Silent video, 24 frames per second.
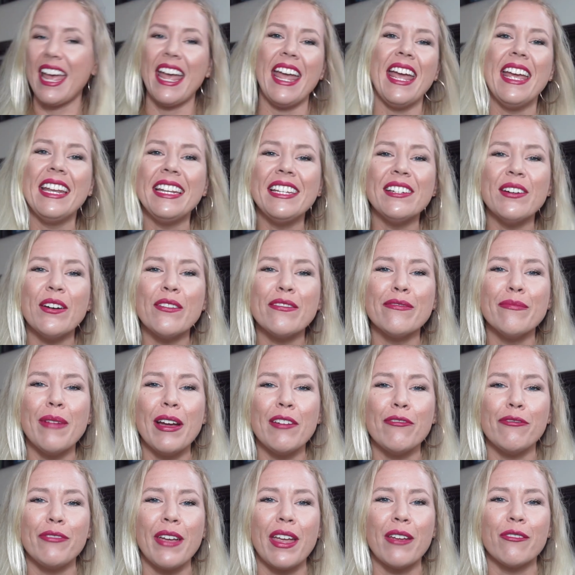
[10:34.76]
any of
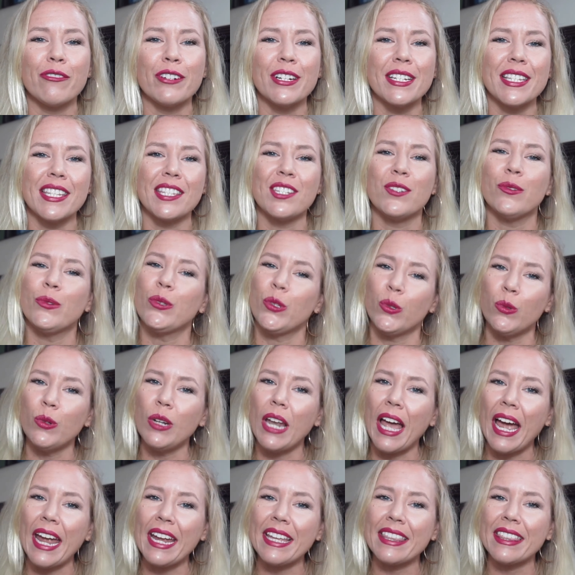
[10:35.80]
my favorites. Do you
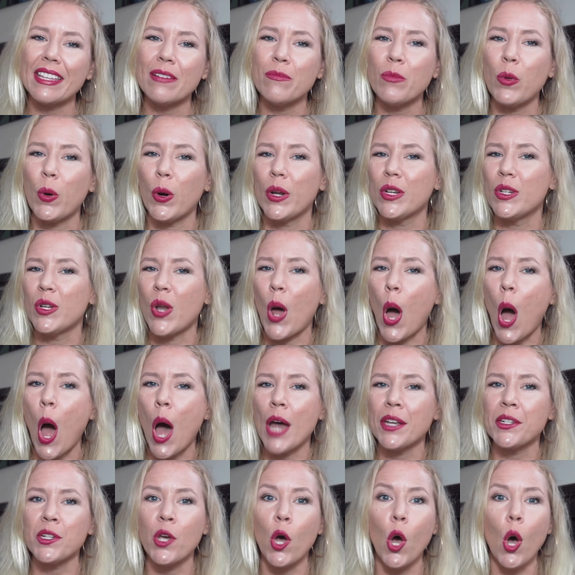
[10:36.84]
like them or
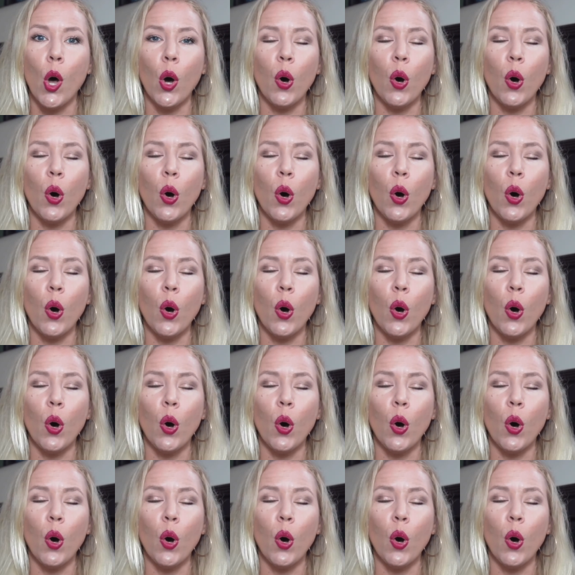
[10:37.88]
not?